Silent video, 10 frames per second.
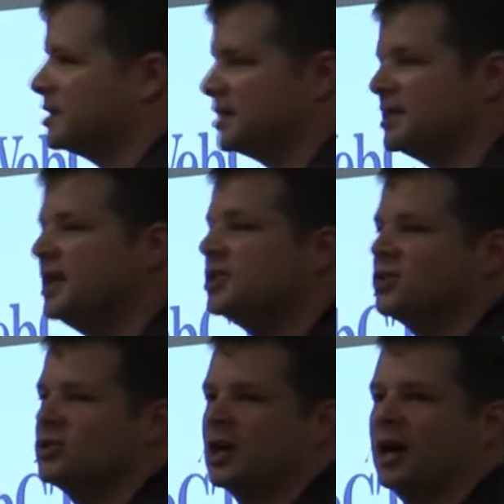then it's the
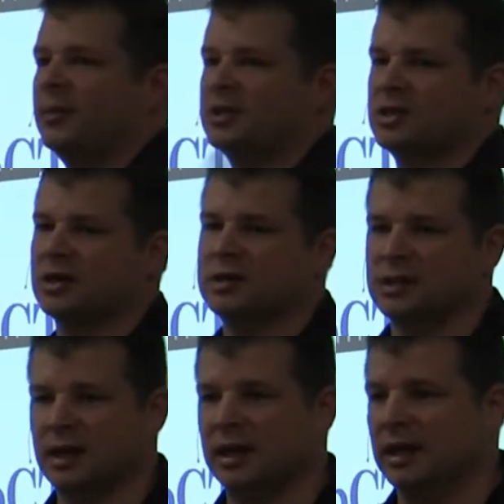teacher's job to start
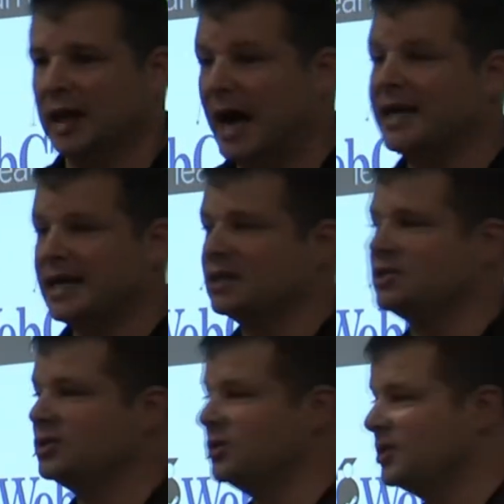saying, I need
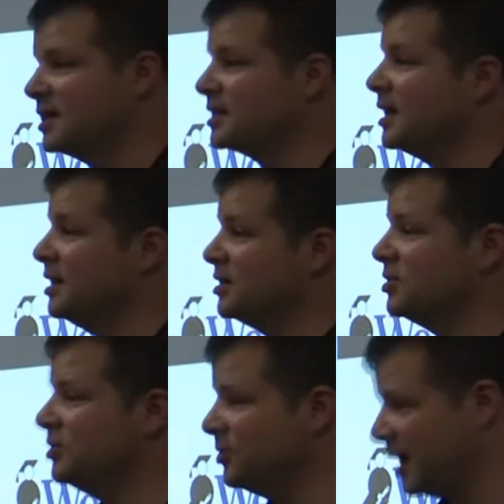it to do this, I need
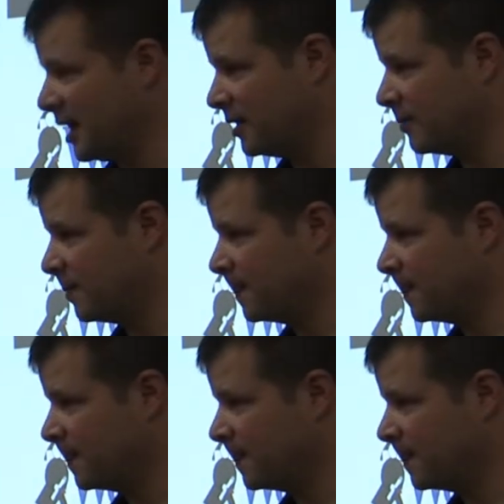it to do that.